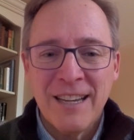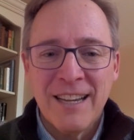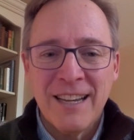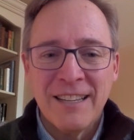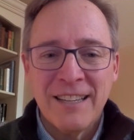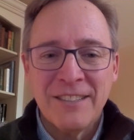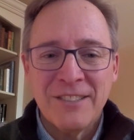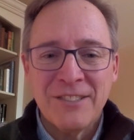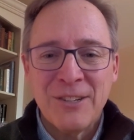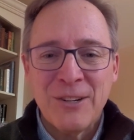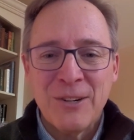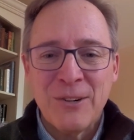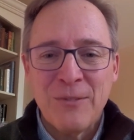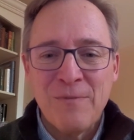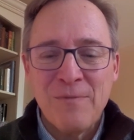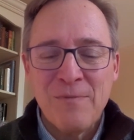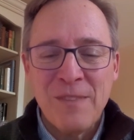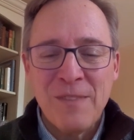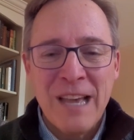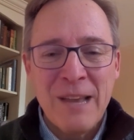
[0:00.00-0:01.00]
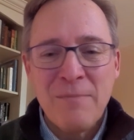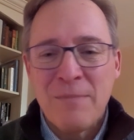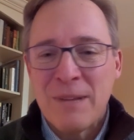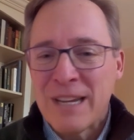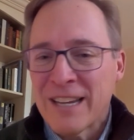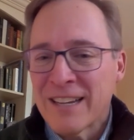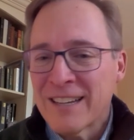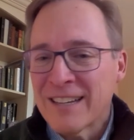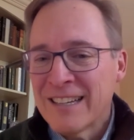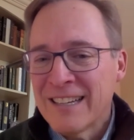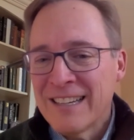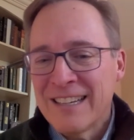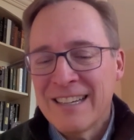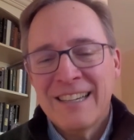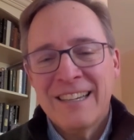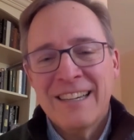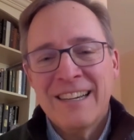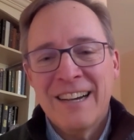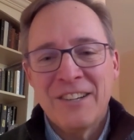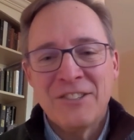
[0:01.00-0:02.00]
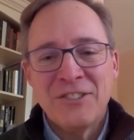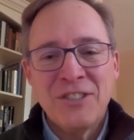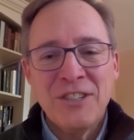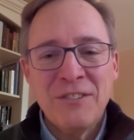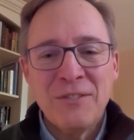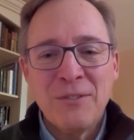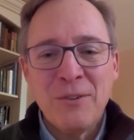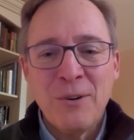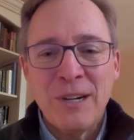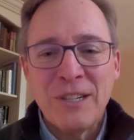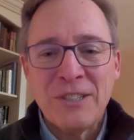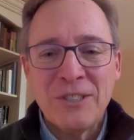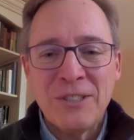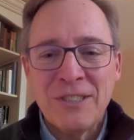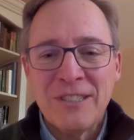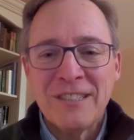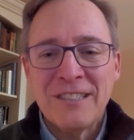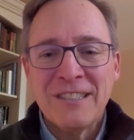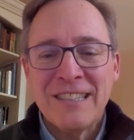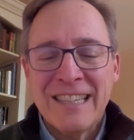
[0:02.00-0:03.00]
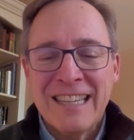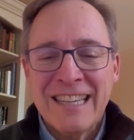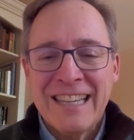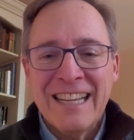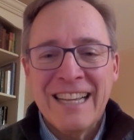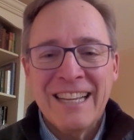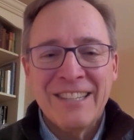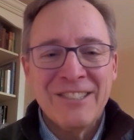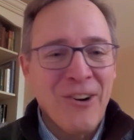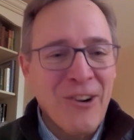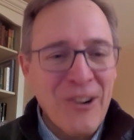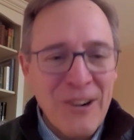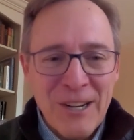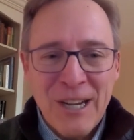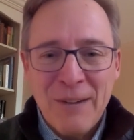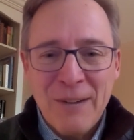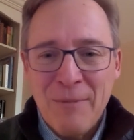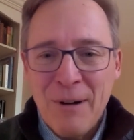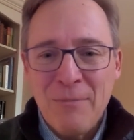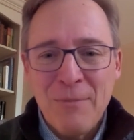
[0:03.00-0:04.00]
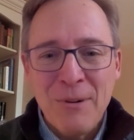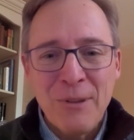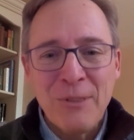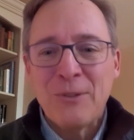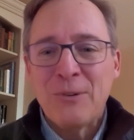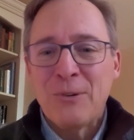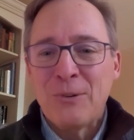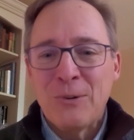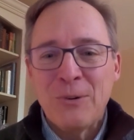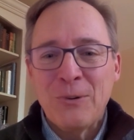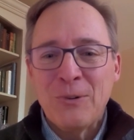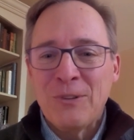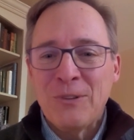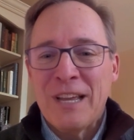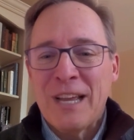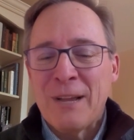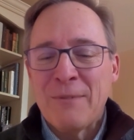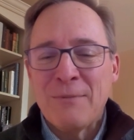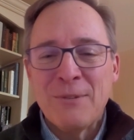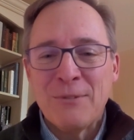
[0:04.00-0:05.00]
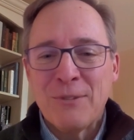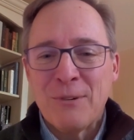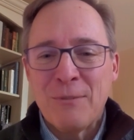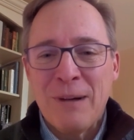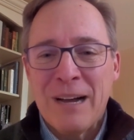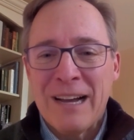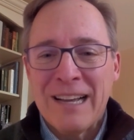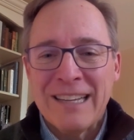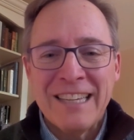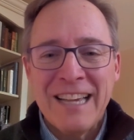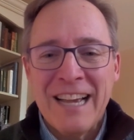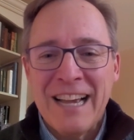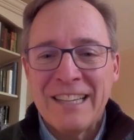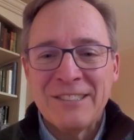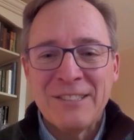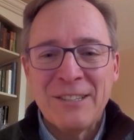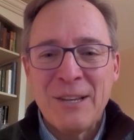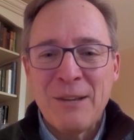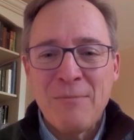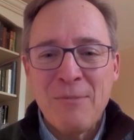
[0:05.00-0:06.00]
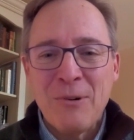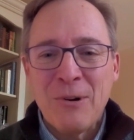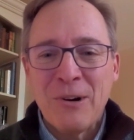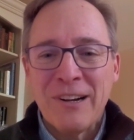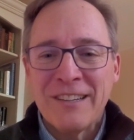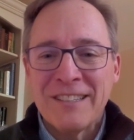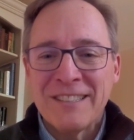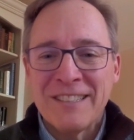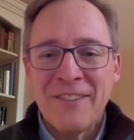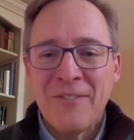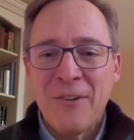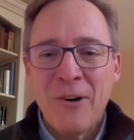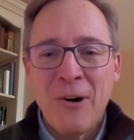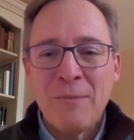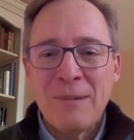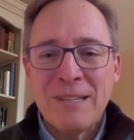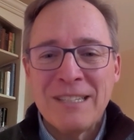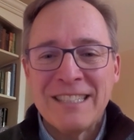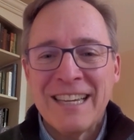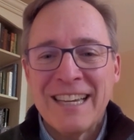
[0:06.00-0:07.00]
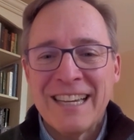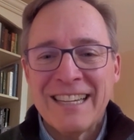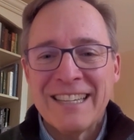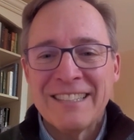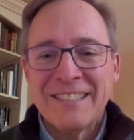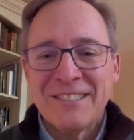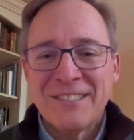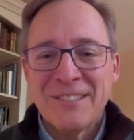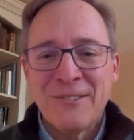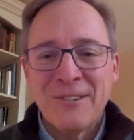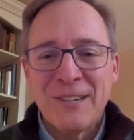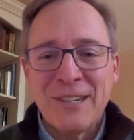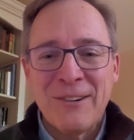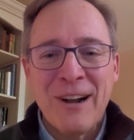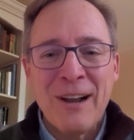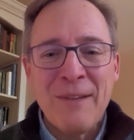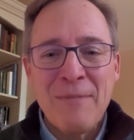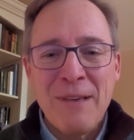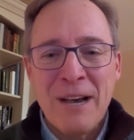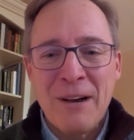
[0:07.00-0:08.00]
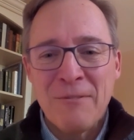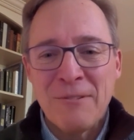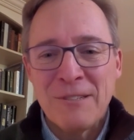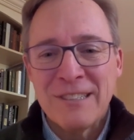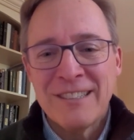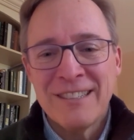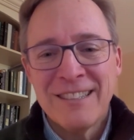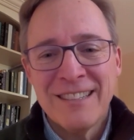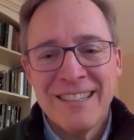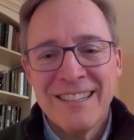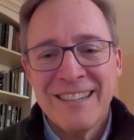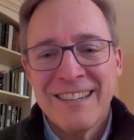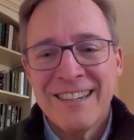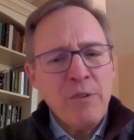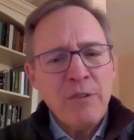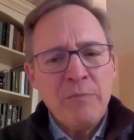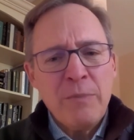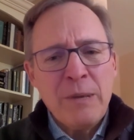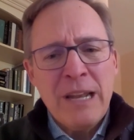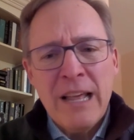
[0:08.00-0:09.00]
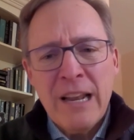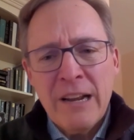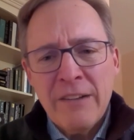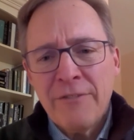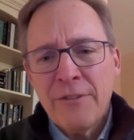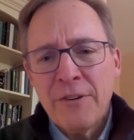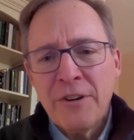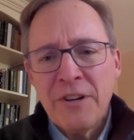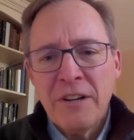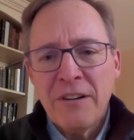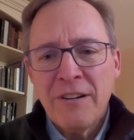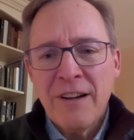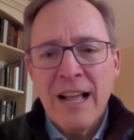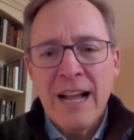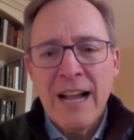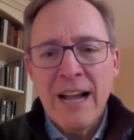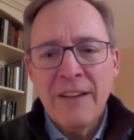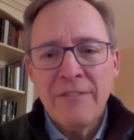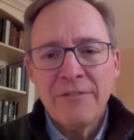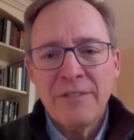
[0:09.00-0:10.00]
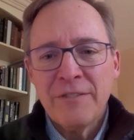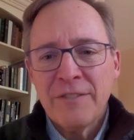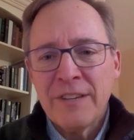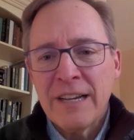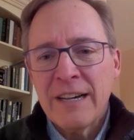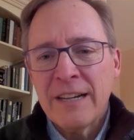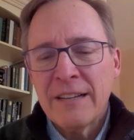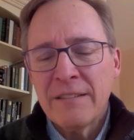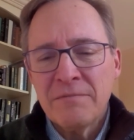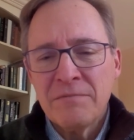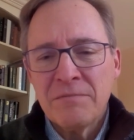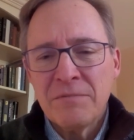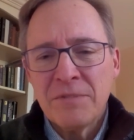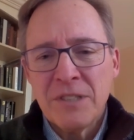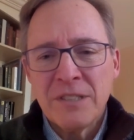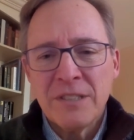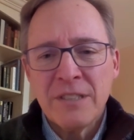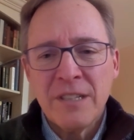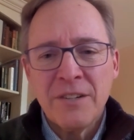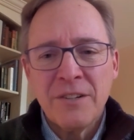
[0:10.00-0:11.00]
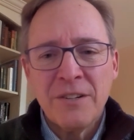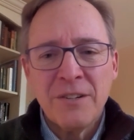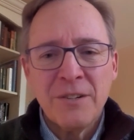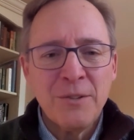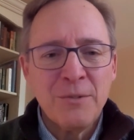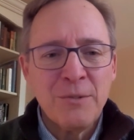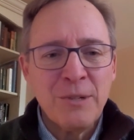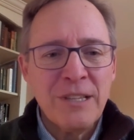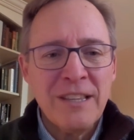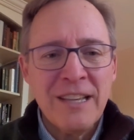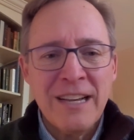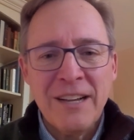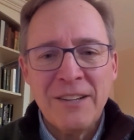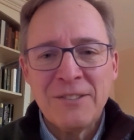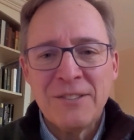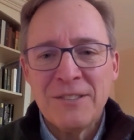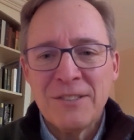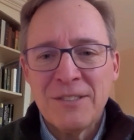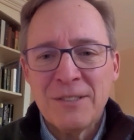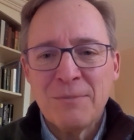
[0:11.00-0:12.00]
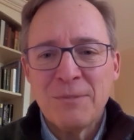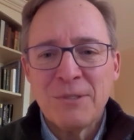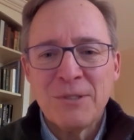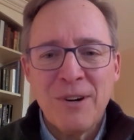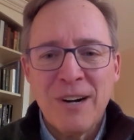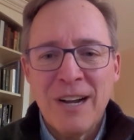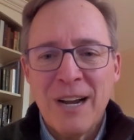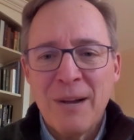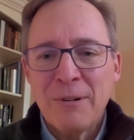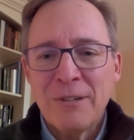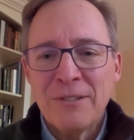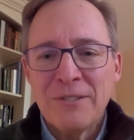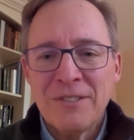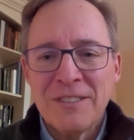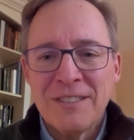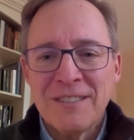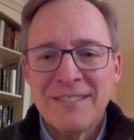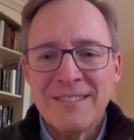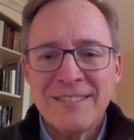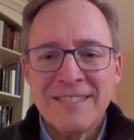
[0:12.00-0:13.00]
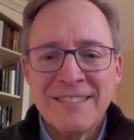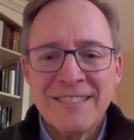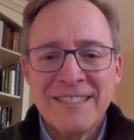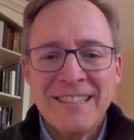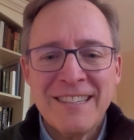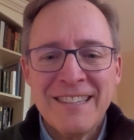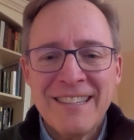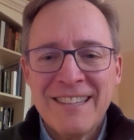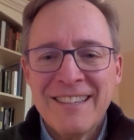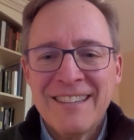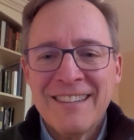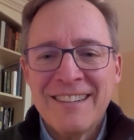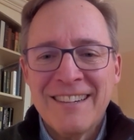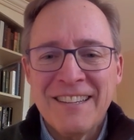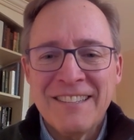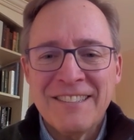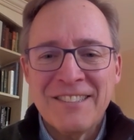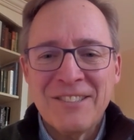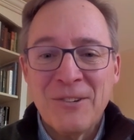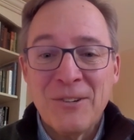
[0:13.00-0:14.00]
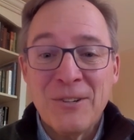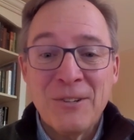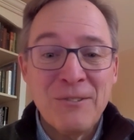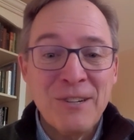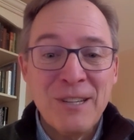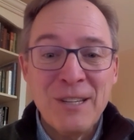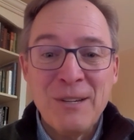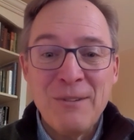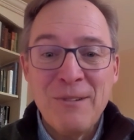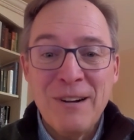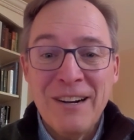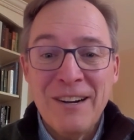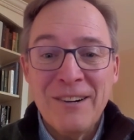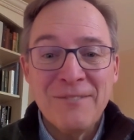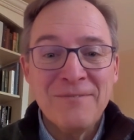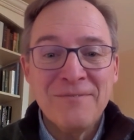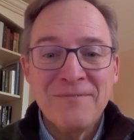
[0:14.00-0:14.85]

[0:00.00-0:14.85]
And so that being a chief question, it's hard to come up with cool names for podcasts anymore because they've all been taken. So we grabbed that one. We've been at it for a year and a half. We've got just under 3,000 subscribers, and it's gone really well.